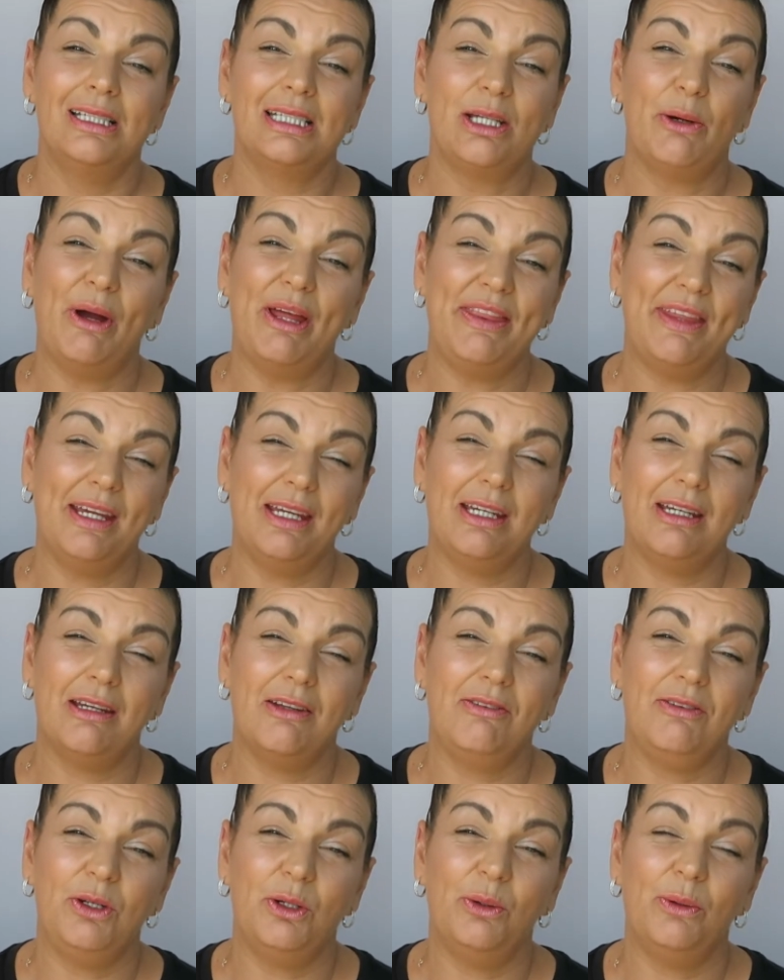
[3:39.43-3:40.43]
So I think
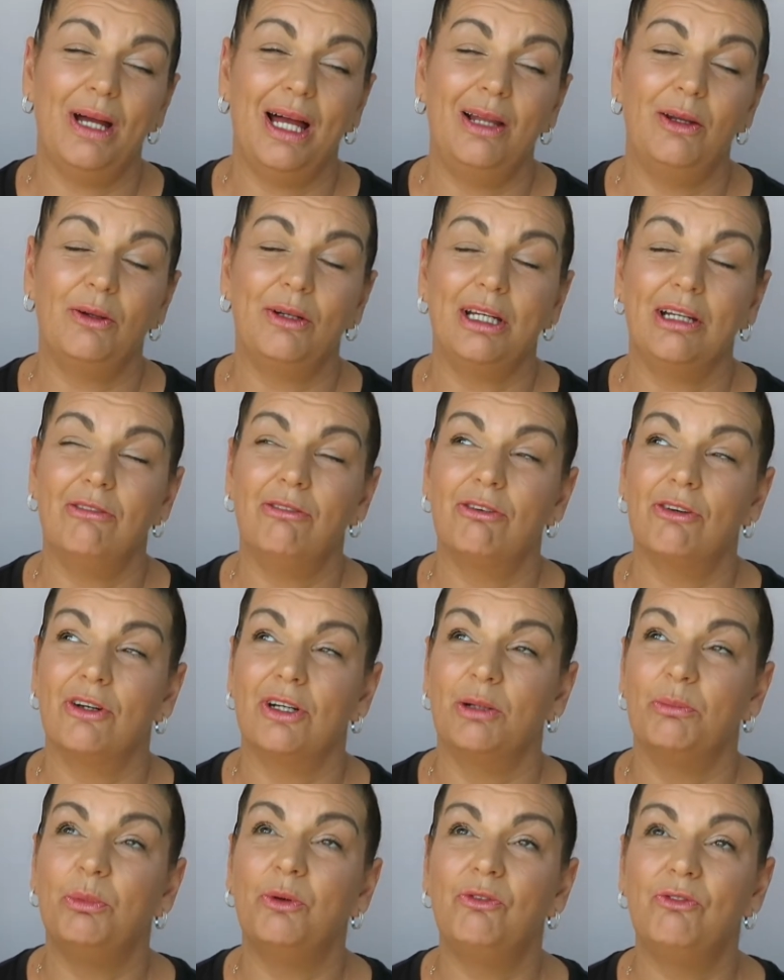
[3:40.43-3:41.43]
if you are looking
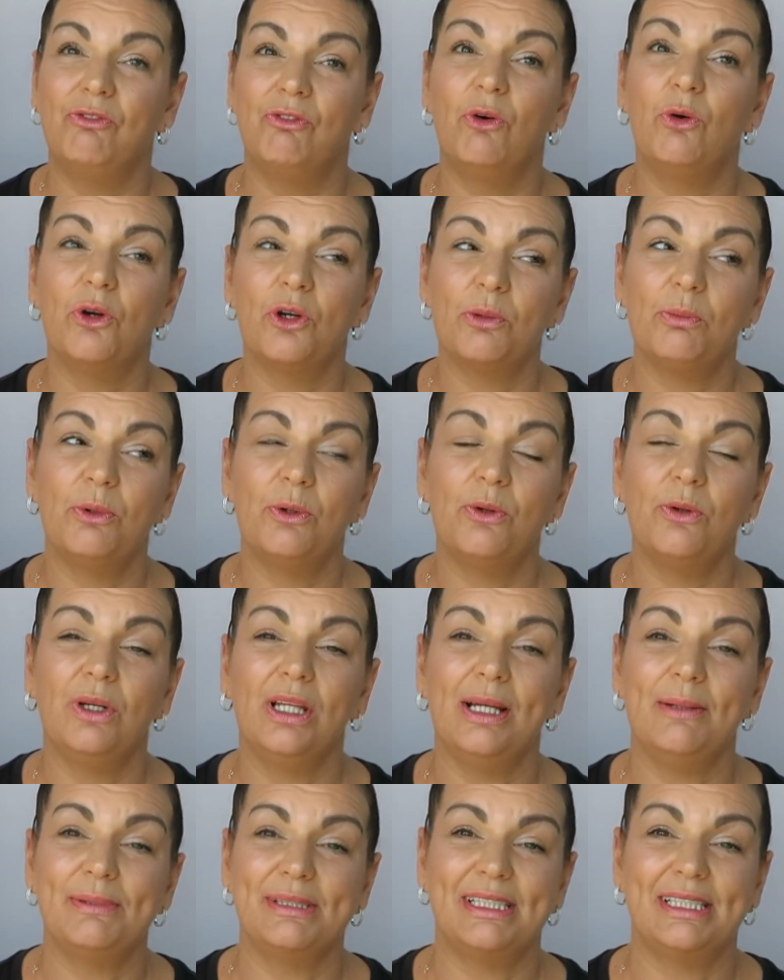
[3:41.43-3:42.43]
for an affordable
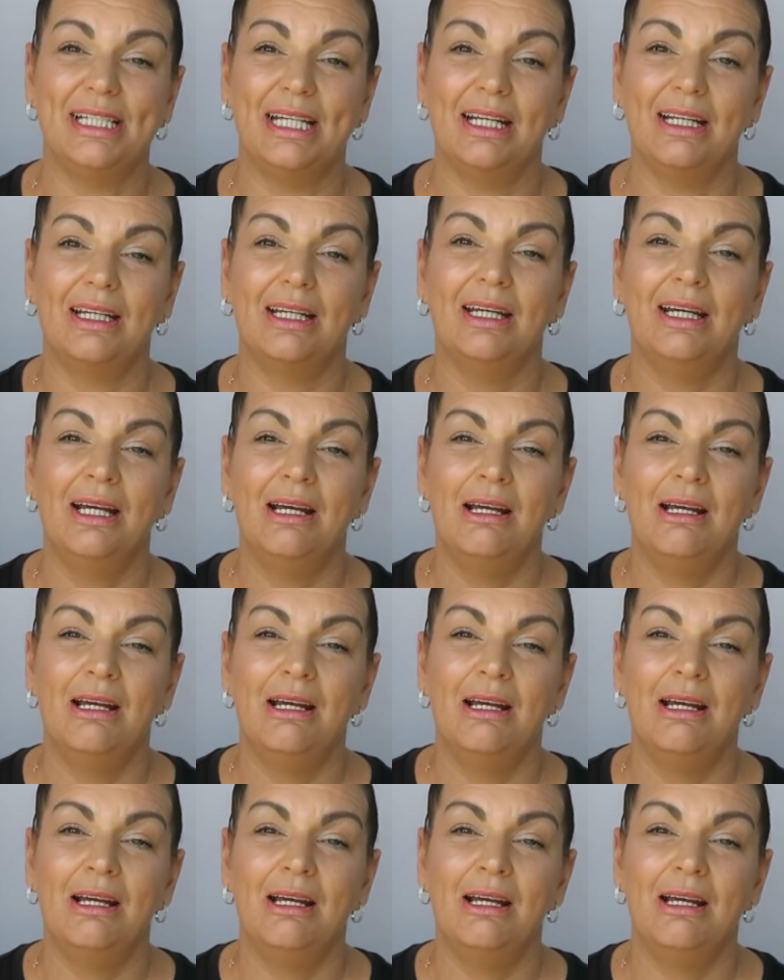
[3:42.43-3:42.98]
lipstick